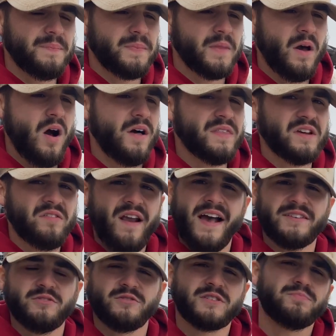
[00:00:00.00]
on the grass
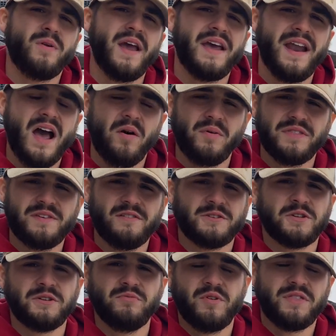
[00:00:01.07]
or spray it out
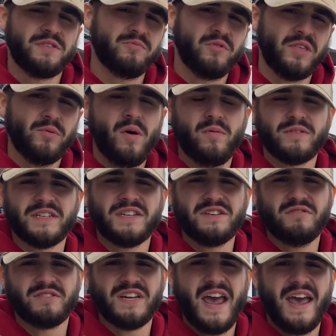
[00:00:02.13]
with what was in your
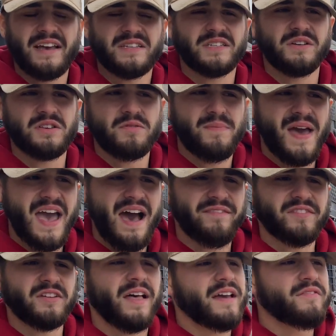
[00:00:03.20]
tank. So you may have to
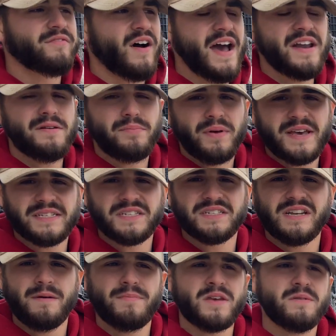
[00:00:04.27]
find a place to
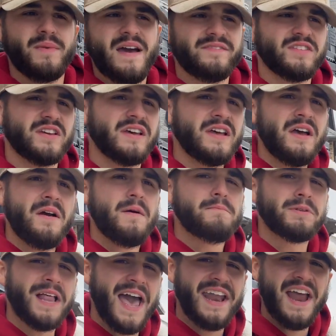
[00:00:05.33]
dump it. You may have to
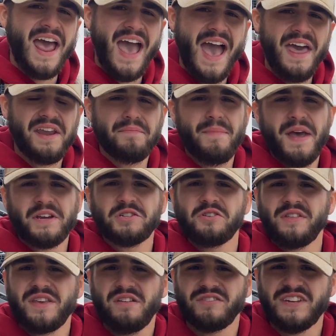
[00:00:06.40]
plan ahead and make sure
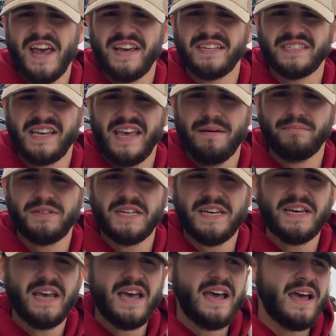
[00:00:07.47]
that your tank is empty
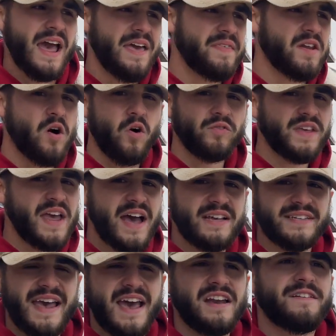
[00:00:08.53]
and then only has
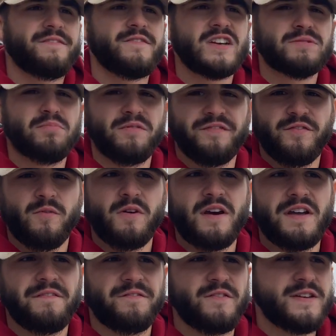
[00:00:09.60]
antifreeze before it
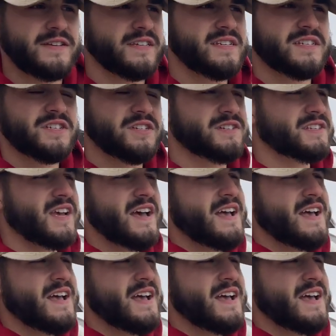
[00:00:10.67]
freezes.